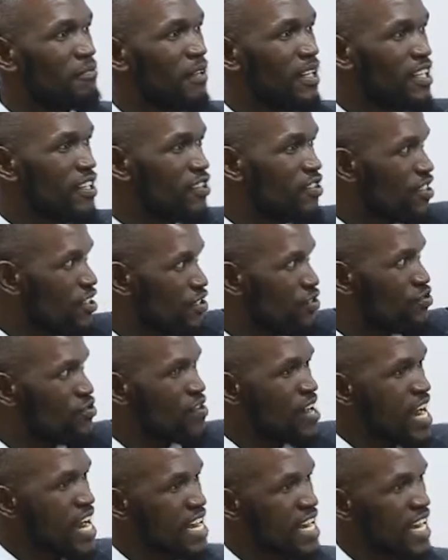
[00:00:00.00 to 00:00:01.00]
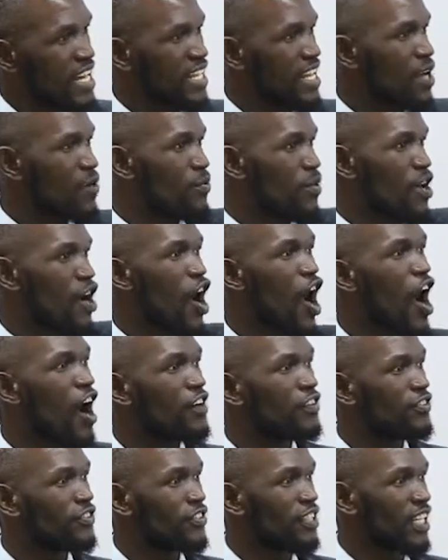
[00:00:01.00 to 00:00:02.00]
But the training that we're
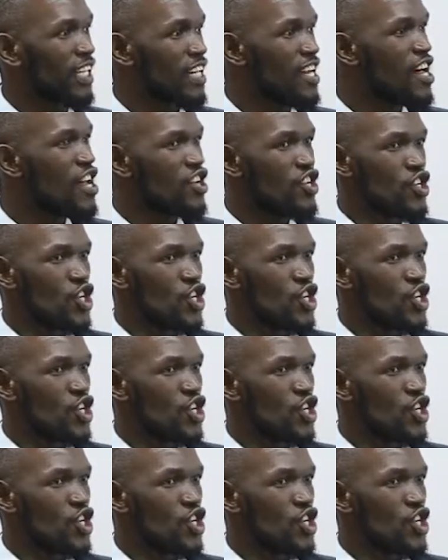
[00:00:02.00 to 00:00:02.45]
offering,